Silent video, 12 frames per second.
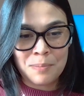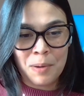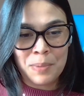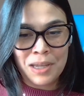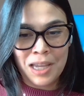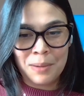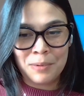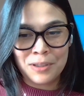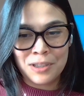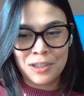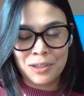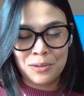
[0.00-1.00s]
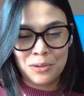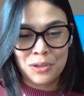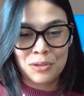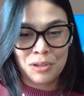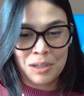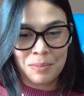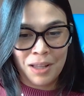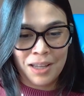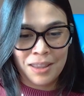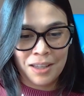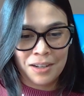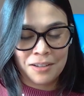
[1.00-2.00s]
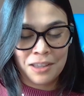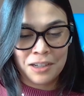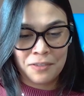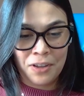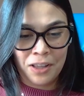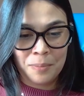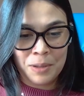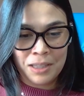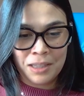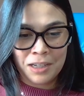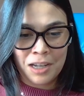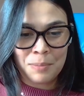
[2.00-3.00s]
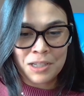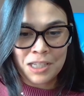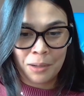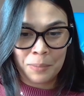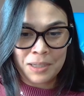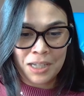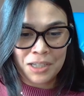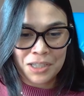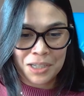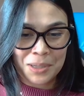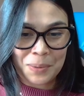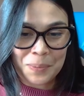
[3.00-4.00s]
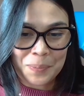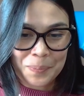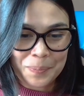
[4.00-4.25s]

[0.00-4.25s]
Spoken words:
but be able to streamline their development and their image segmentation?